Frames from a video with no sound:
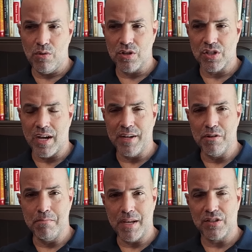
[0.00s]
you decide
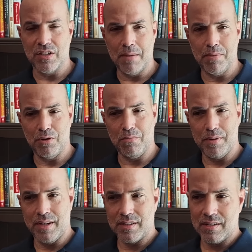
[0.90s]
to mix it up a little
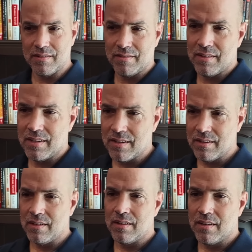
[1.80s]
bit,
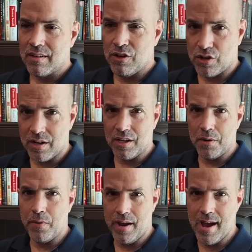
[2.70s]
you're going to get
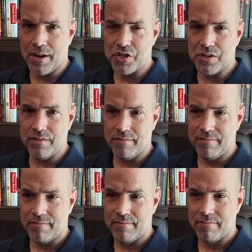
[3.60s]
a reaction.
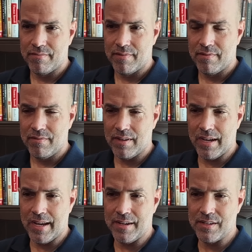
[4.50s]

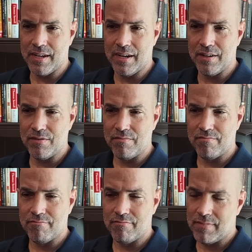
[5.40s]
And uh,
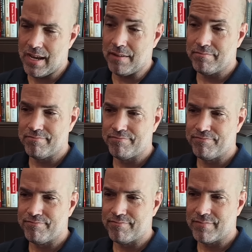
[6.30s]
yeah,
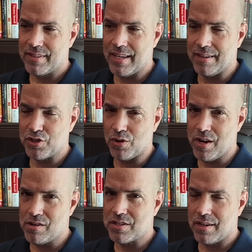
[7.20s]
yeah. So
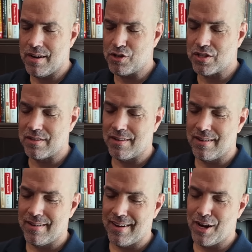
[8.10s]
here's here's
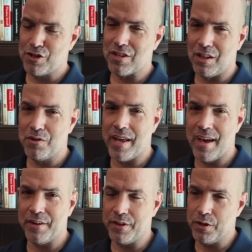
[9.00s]
here's the
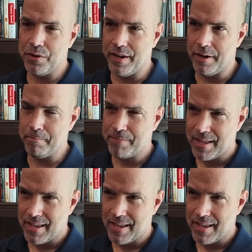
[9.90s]
lowdown and the hoedown.